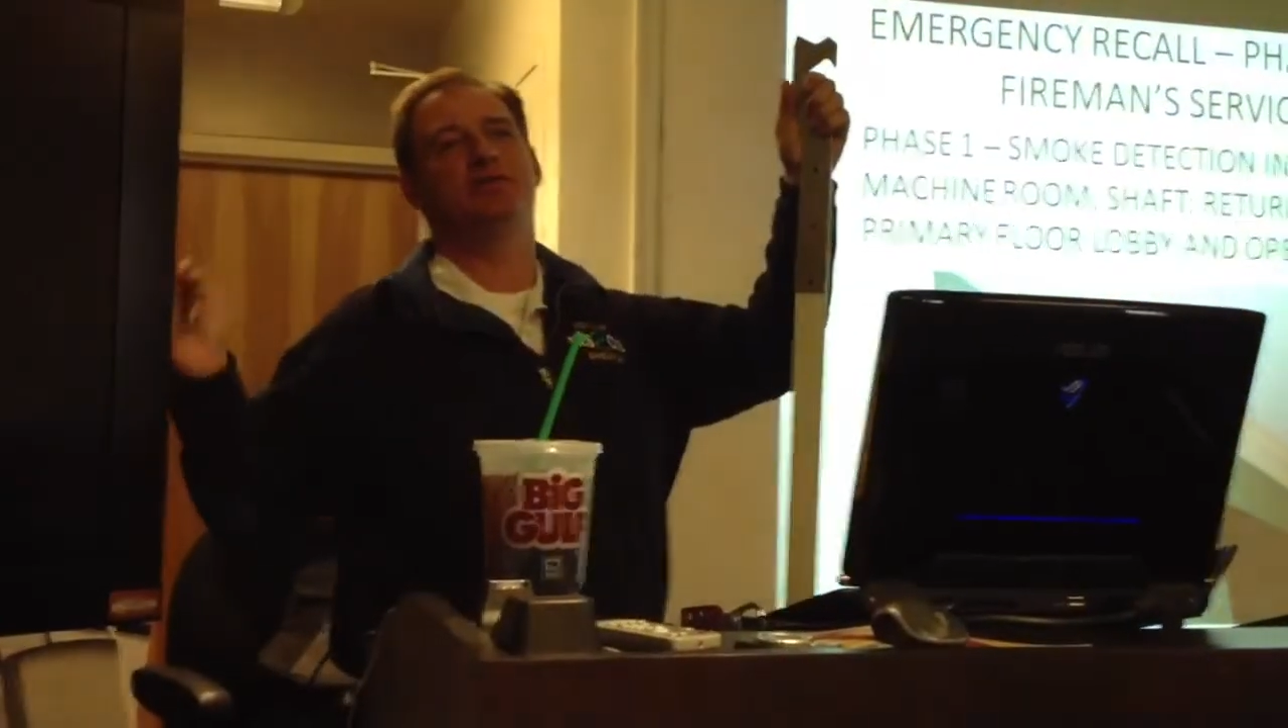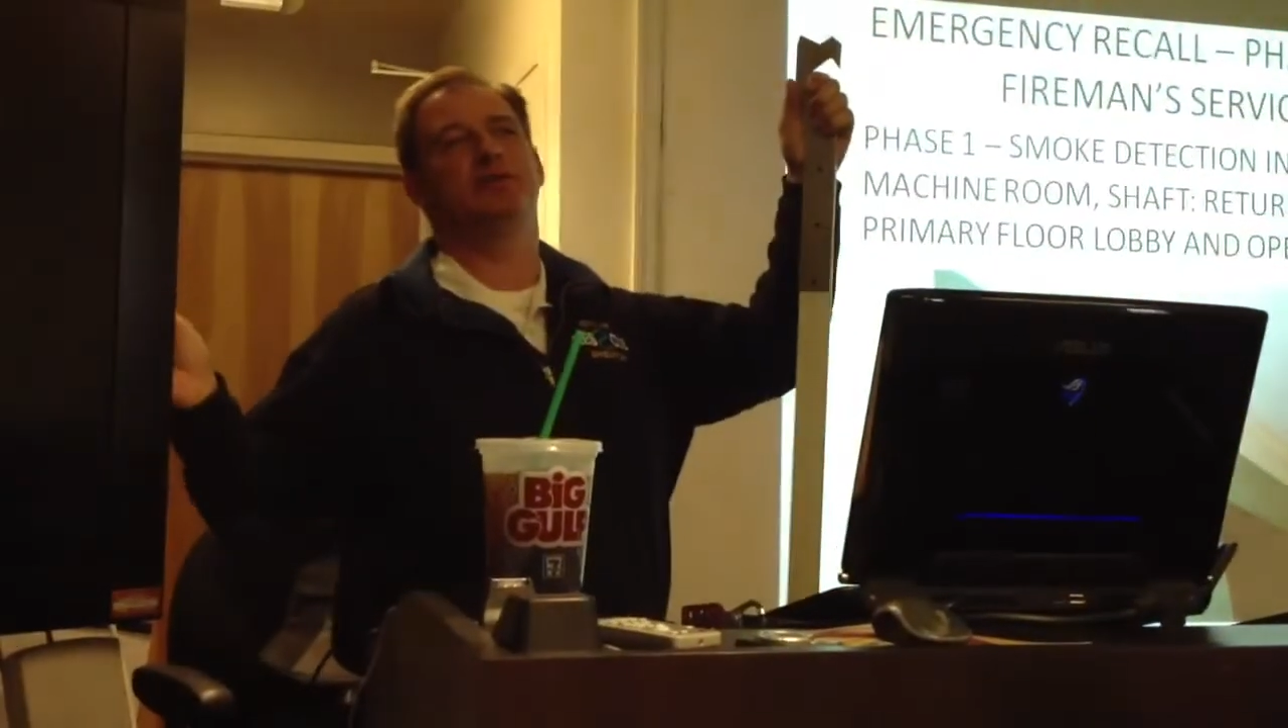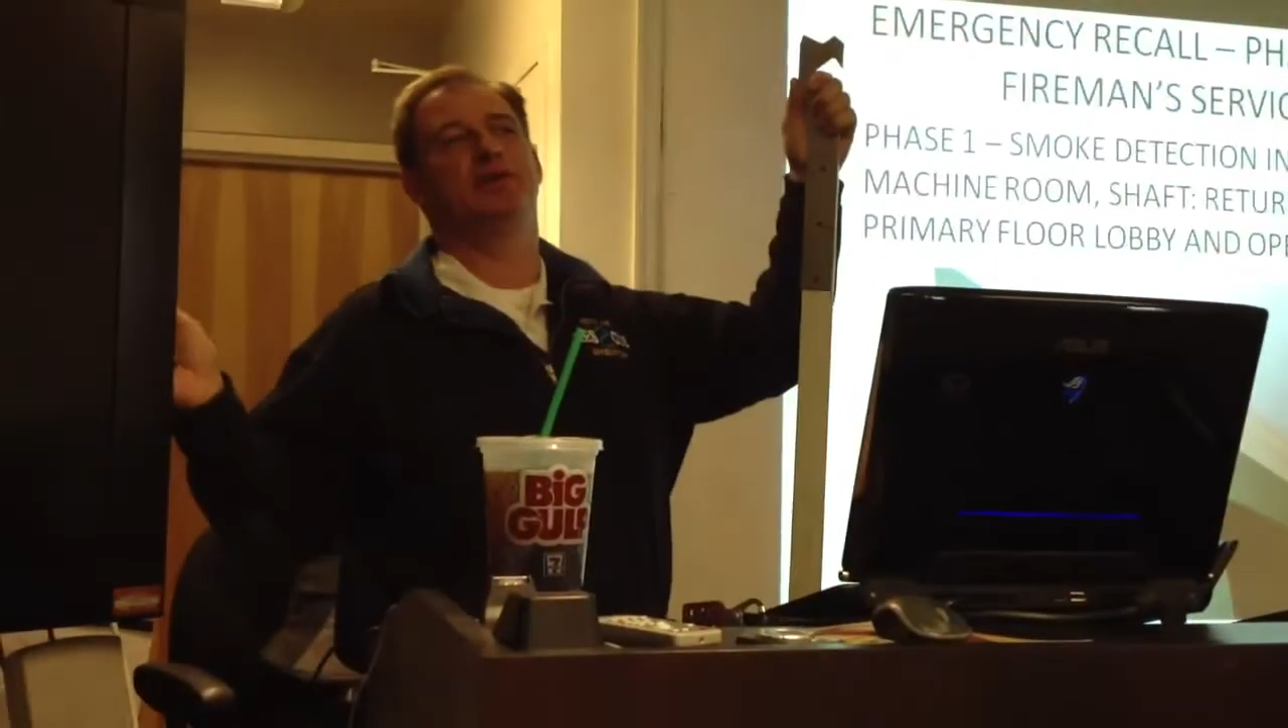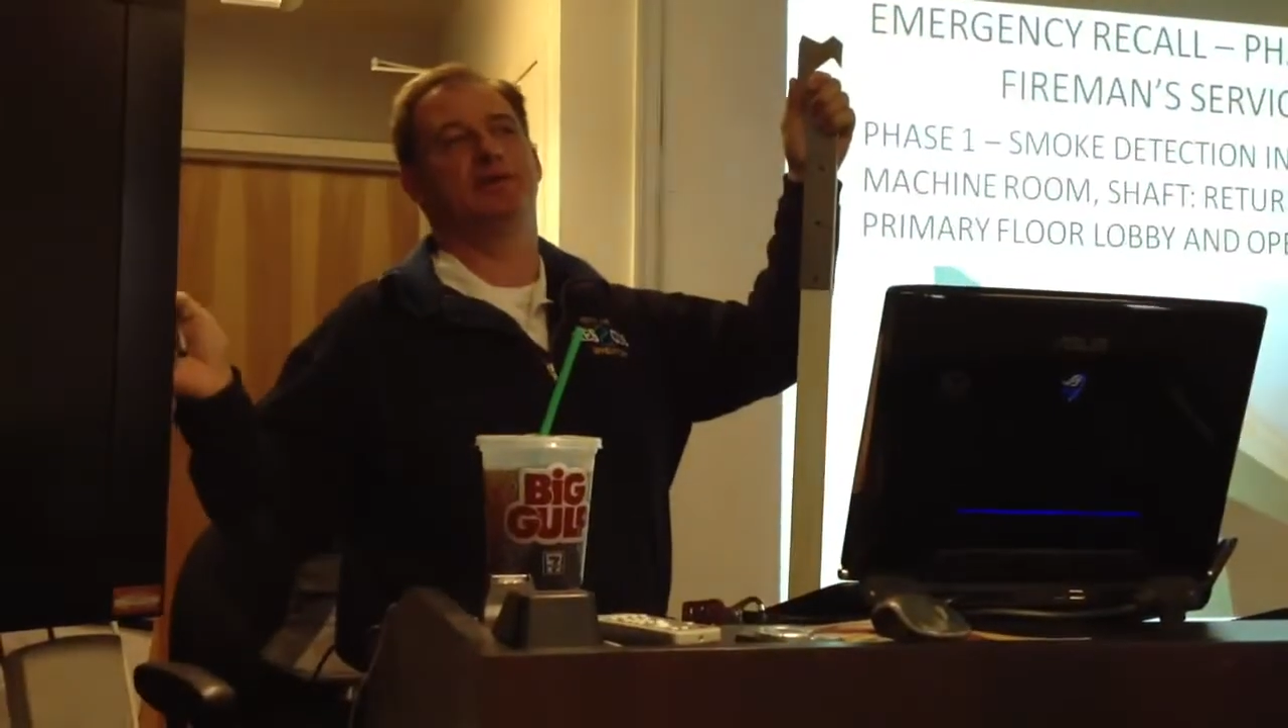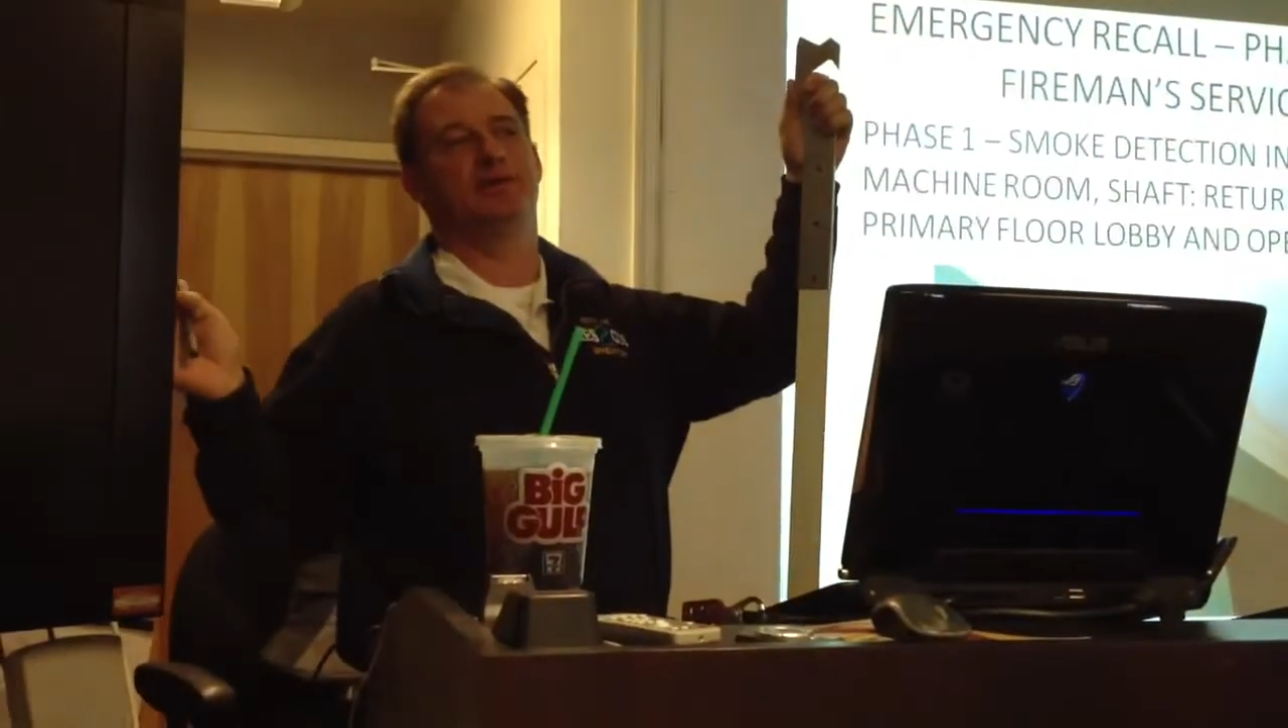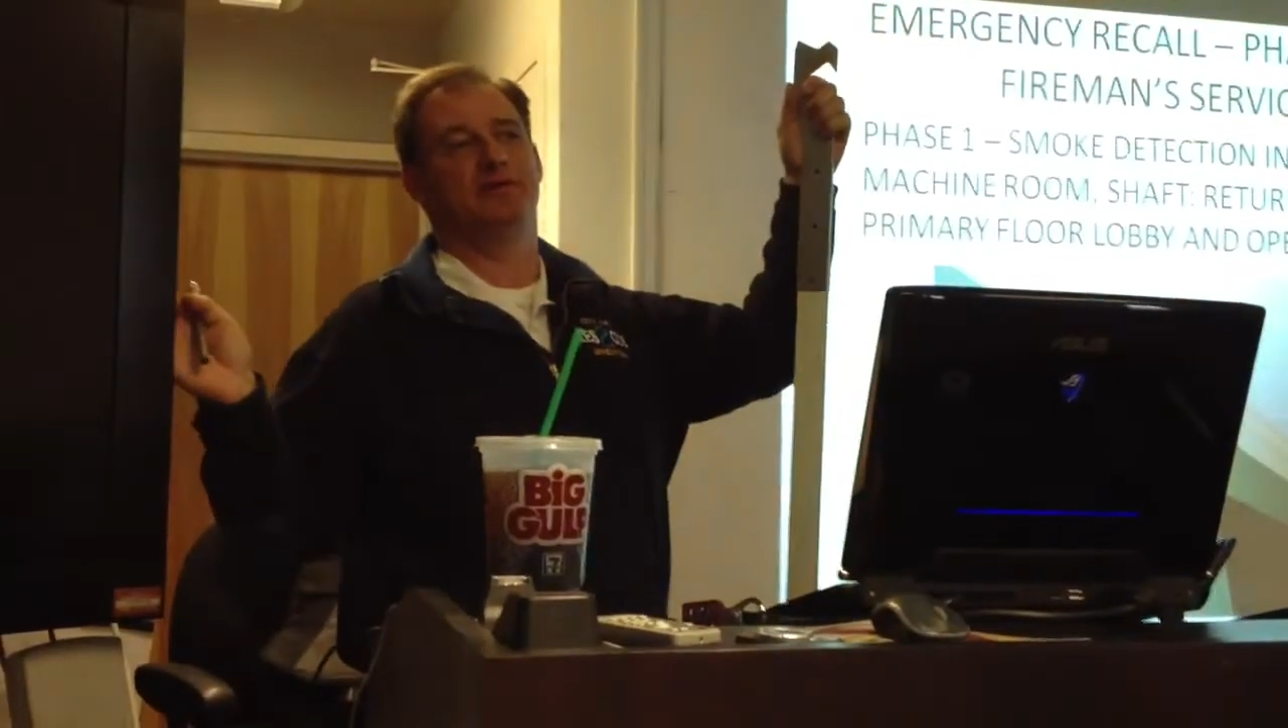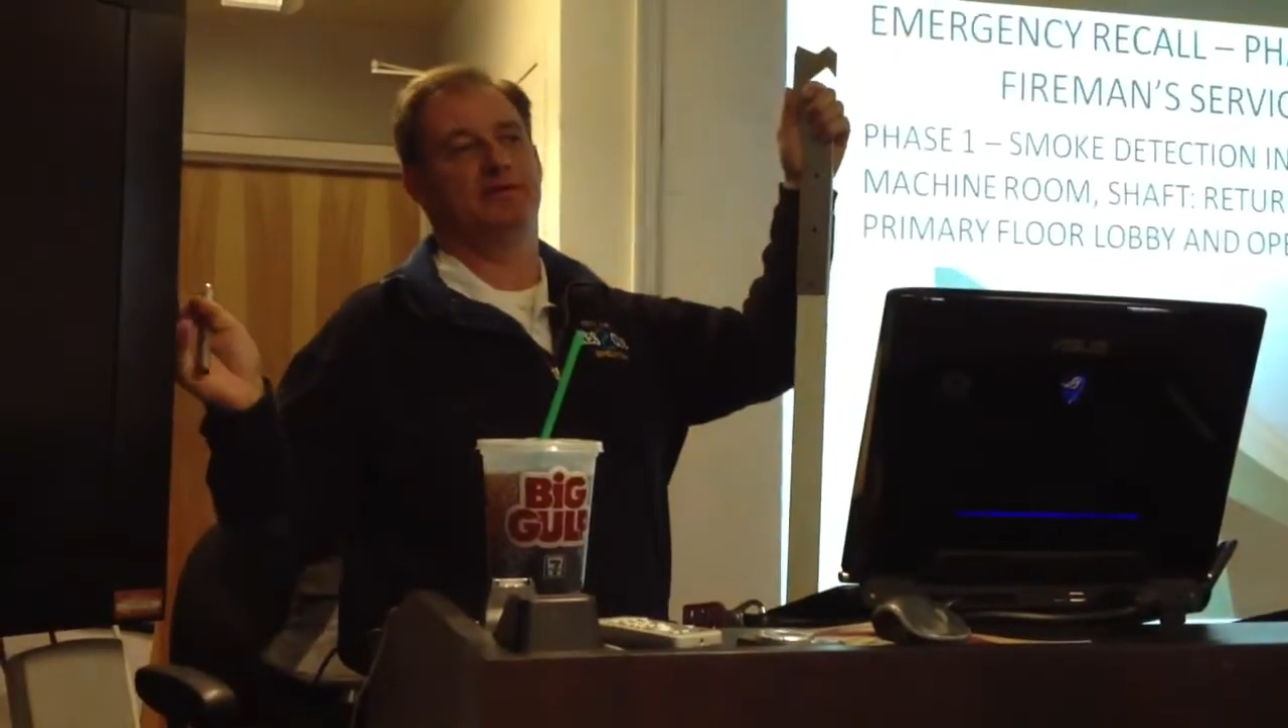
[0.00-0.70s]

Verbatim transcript: do it,